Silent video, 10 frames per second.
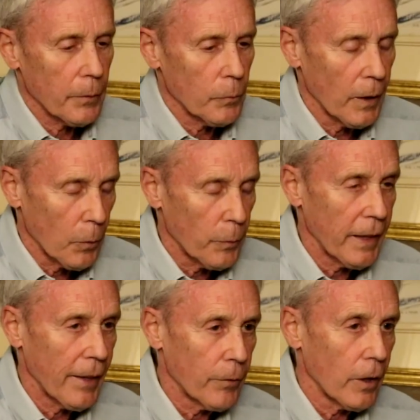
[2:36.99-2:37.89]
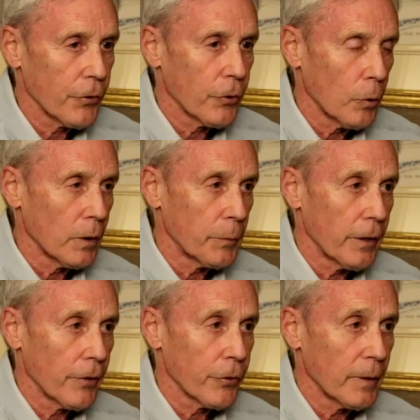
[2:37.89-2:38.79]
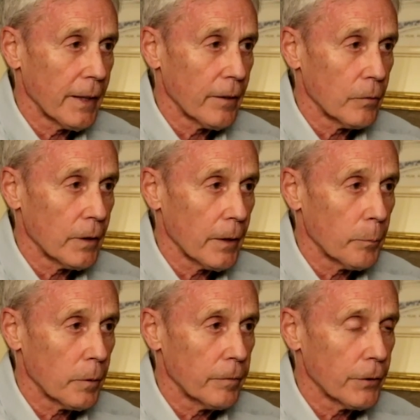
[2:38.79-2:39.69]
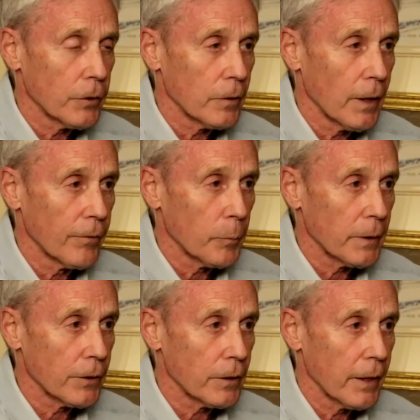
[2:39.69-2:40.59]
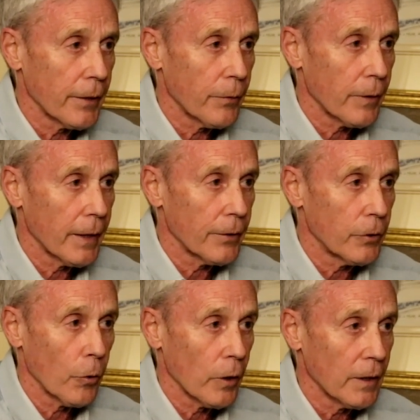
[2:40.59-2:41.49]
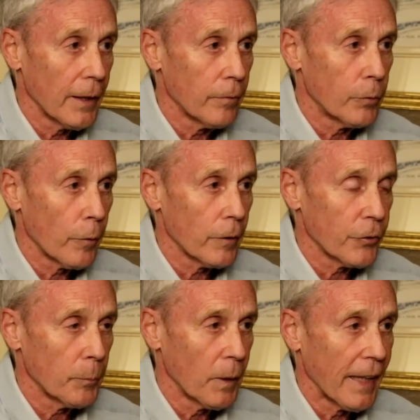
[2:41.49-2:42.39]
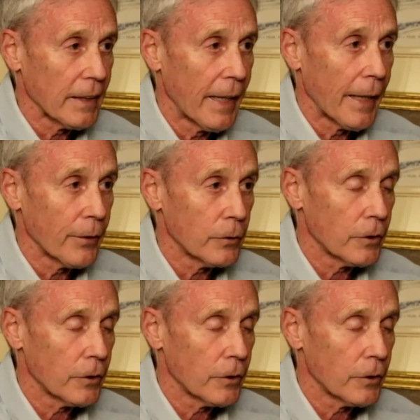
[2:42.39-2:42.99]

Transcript: We also have provincial governments that don't allow foreigners to buy land.